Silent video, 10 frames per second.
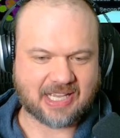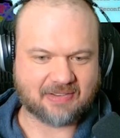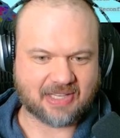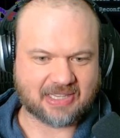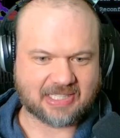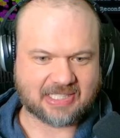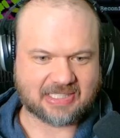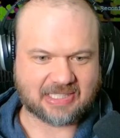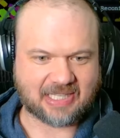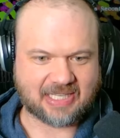kind of like the,
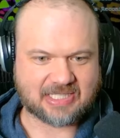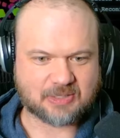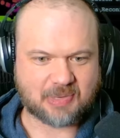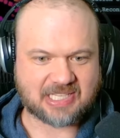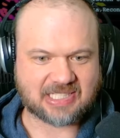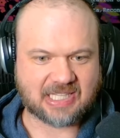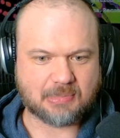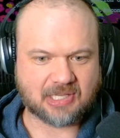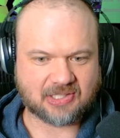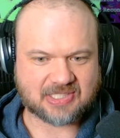the latent space, the
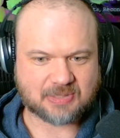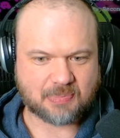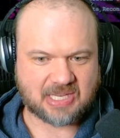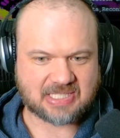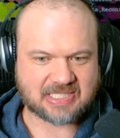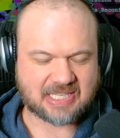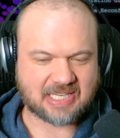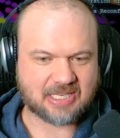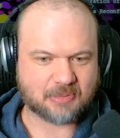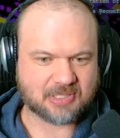liminal space
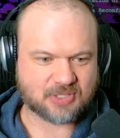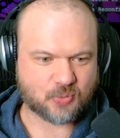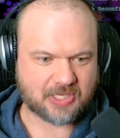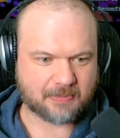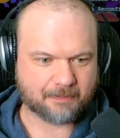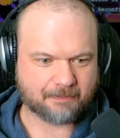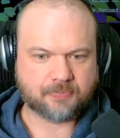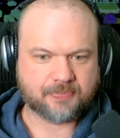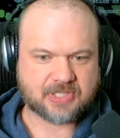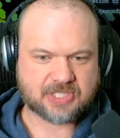in between.
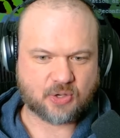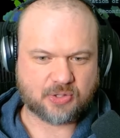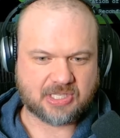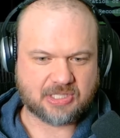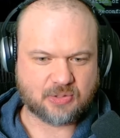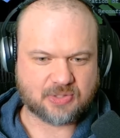So you can